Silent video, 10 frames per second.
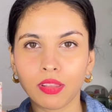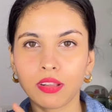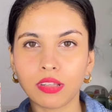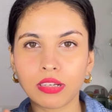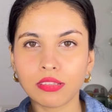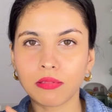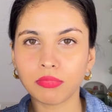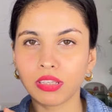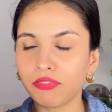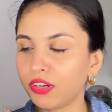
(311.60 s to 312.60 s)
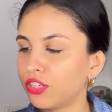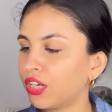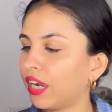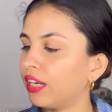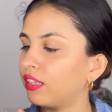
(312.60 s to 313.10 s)
There's something
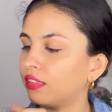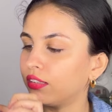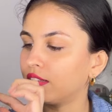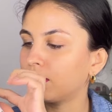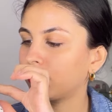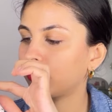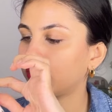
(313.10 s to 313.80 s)
fragile in this.